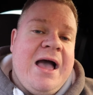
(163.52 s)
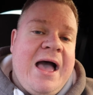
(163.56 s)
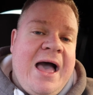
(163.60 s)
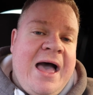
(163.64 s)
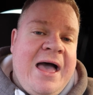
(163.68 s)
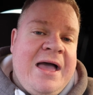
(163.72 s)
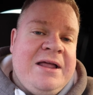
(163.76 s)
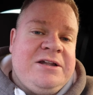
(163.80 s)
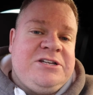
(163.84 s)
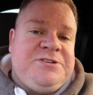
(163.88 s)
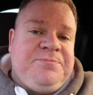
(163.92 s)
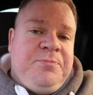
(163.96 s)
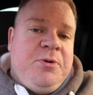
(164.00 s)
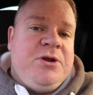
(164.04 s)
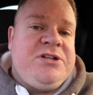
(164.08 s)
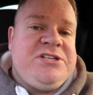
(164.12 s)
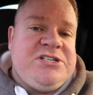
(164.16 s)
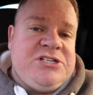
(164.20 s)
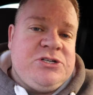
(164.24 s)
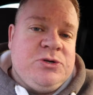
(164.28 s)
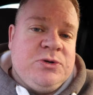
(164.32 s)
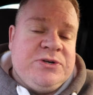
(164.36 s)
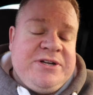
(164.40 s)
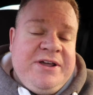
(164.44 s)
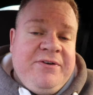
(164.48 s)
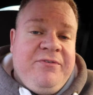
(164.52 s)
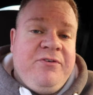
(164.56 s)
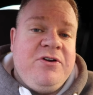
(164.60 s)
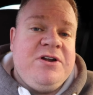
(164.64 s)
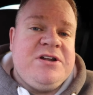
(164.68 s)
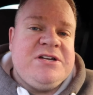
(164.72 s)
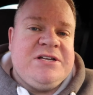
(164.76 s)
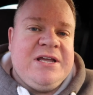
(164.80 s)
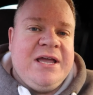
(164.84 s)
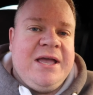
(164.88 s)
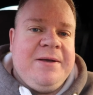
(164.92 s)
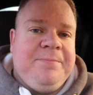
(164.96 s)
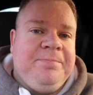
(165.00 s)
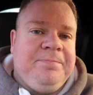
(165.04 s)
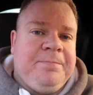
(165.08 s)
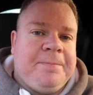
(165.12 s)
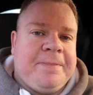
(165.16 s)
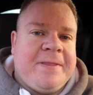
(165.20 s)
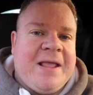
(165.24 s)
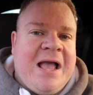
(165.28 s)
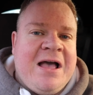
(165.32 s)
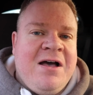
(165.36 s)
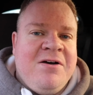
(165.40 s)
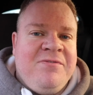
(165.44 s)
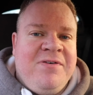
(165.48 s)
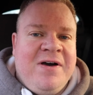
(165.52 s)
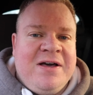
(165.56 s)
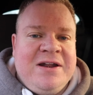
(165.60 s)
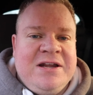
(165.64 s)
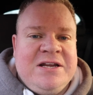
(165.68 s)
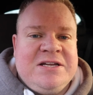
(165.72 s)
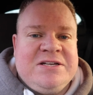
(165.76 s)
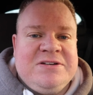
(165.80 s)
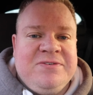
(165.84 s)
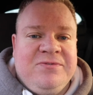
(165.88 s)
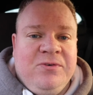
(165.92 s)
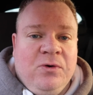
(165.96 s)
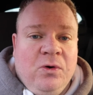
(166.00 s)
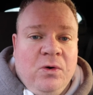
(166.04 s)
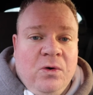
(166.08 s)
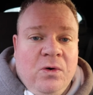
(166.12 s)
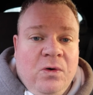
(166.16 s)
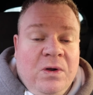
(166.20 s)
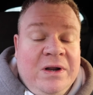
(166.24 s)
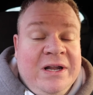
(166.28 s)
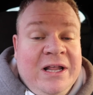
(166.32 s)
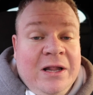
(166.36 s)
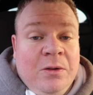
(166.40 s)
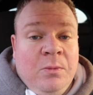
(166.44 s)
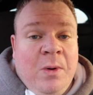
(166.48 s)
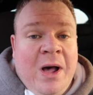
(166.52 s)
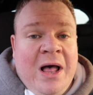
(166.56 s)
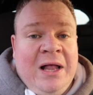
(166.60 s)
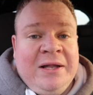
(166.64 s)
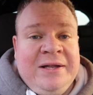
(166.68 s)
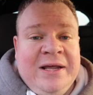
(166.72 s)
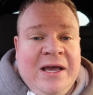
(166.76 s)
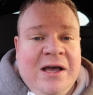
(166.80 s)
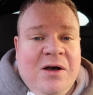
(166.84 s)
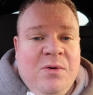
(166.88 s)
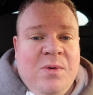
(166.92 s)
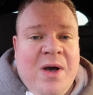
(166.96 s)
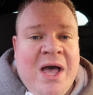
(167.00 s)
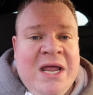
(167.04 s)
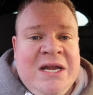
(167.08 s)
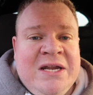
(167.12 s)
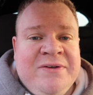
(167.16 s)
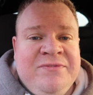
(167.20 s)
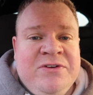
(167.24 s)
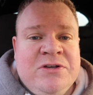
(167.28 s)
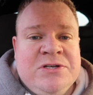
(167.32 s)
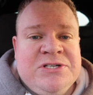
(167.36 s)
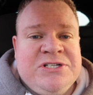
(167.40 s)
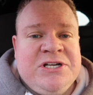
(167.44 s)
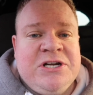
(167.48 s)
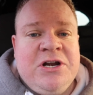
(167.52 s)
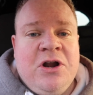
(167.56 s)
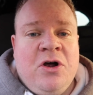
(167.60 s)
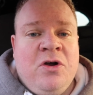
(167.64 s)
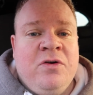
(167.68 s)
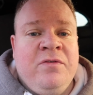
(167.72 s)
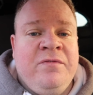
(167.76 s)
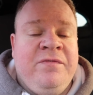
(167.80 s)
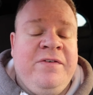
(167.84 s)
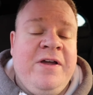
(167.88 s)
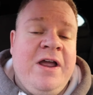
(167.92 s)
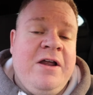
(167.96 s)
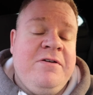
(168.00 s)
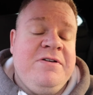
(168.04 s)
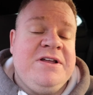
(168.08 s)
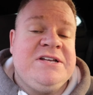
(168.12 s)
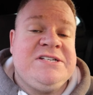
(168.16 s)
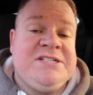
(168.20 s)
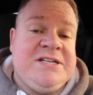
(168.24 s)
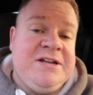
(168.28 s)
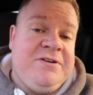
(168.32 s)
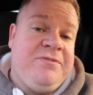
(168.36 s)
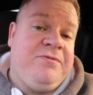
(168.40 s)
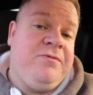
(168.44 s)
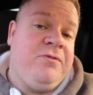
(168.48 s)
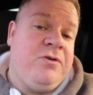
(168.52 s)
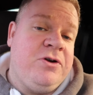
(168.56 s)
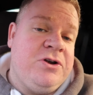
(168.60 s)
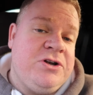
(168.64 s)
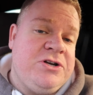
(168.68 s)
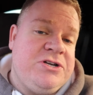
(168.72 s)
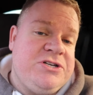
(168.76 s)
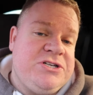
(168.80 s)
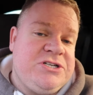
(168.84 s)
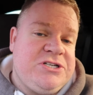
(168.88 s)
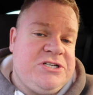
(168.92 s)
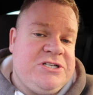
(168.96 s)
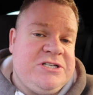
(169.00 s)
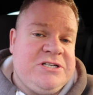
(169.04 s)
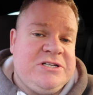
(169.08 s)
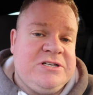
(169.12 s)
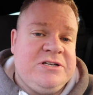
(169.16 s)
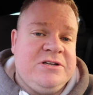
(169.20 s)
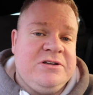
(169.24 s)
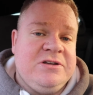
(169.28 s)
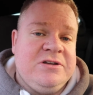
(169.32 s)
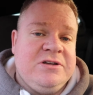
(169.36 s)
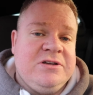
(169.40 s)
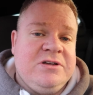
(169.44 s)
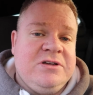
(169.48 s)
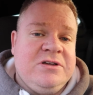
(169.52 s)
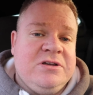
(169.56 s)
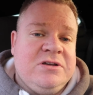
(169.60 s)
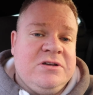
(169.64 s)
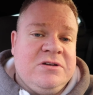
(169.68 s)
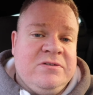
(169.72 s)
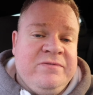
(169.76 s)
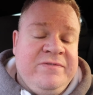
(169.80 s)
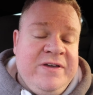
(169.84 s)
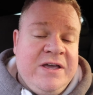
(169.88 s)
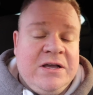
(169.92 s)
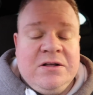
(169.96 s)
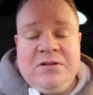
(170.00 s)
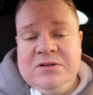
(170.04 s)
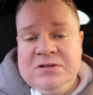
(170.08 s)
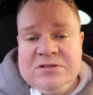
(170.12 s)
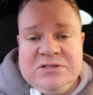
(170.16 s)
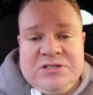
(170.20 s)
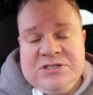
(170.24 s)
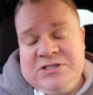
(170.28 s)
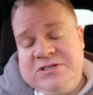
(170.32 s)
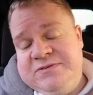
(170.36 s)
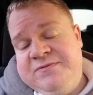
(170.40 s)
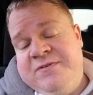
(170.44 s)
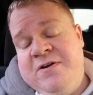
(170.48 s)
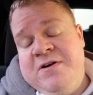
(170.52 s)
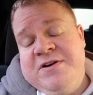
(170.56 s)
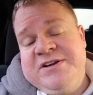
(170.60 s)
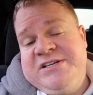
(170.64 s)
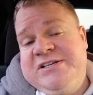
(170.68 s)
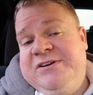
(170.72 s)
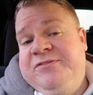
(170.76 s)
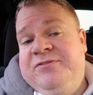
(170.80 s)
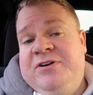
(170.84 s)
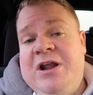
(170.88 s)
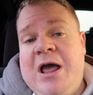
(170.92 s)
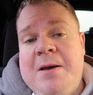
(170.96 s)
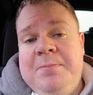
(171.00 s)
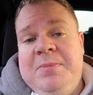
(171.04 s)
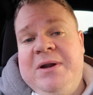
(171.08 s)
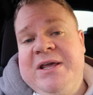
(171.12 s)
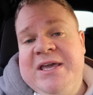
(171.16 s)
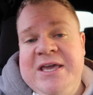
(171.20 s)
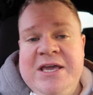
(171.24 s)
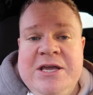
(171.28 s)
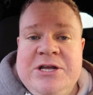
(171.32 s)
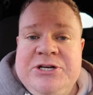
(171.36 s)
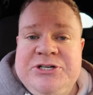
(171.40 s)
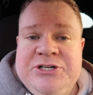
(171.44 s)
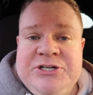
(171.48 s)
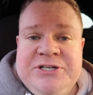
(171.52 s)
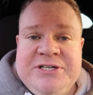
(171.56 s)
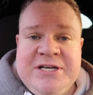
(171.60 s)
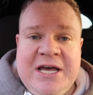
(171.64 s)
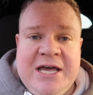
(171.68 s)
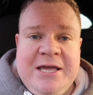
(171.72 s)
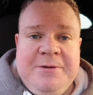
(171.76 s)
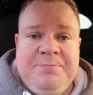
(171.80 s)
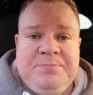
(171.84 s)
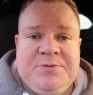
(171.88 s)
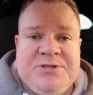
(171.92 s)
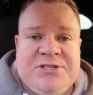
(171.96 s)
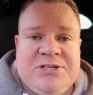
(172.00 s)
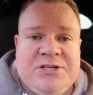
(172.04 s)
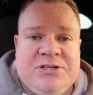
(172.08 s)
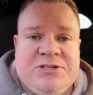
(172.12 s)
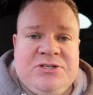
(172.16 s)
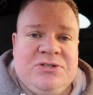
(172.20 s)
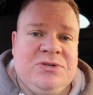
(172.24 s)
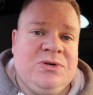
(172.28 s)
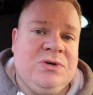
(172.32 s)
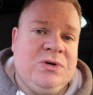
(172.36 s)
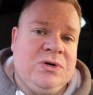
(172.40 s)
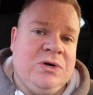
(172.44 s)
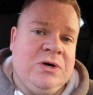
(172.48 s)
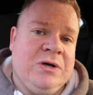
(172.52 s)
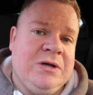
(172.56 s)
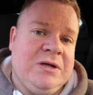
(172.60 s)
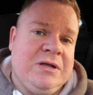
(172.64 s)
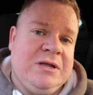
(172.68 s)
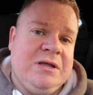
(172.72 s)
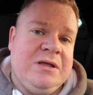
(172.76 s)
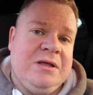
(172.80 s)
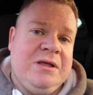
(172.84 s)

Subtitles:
And Spritz is no different. I've had it for a little while now and I've used it on various different vehicles, various different application types, so